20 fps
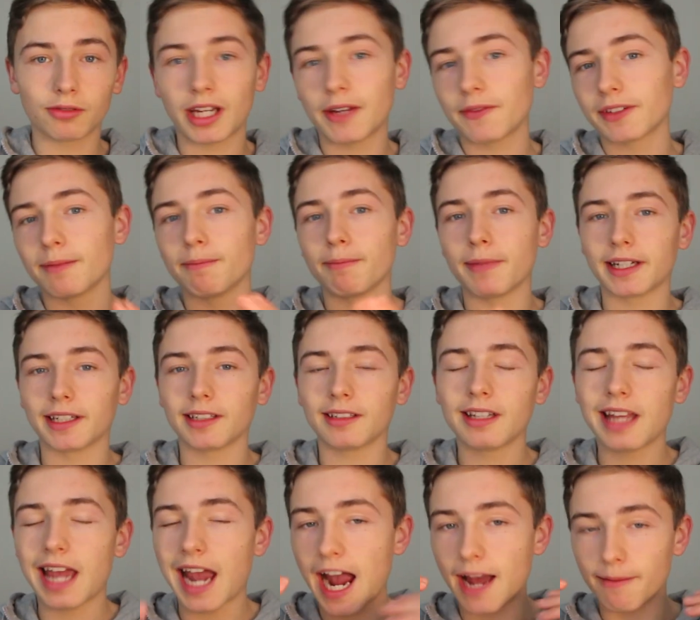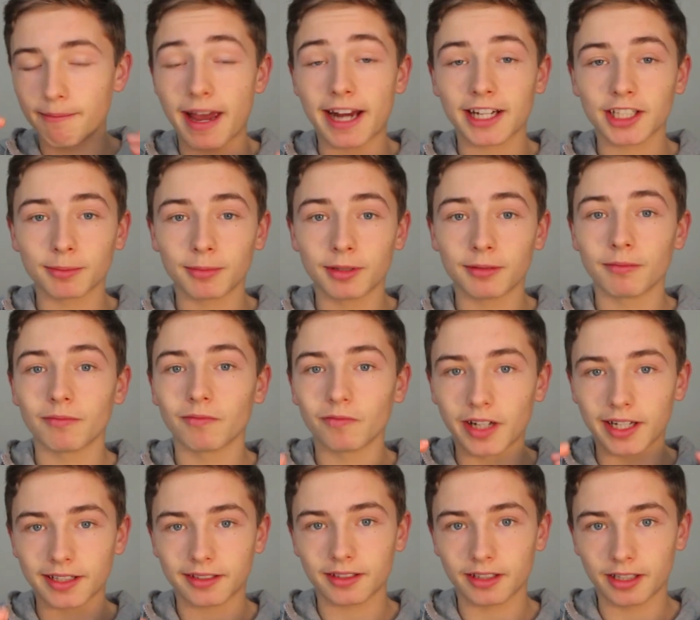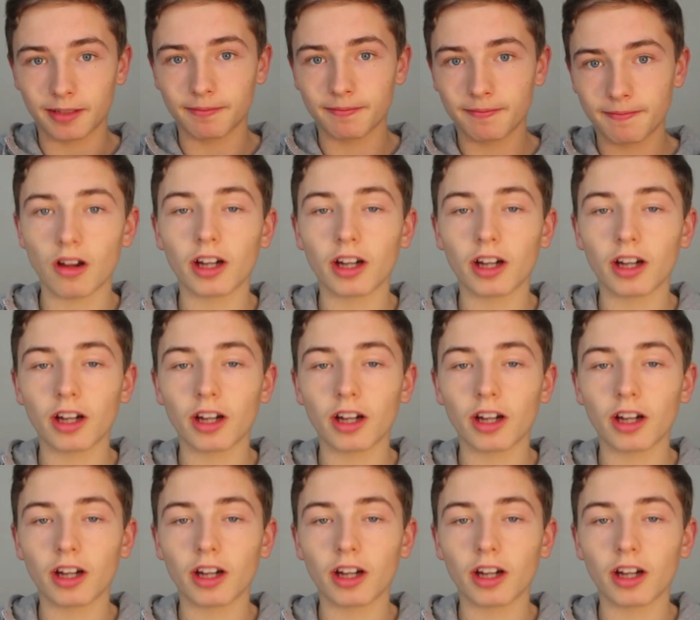to even a minute at maximum rest time.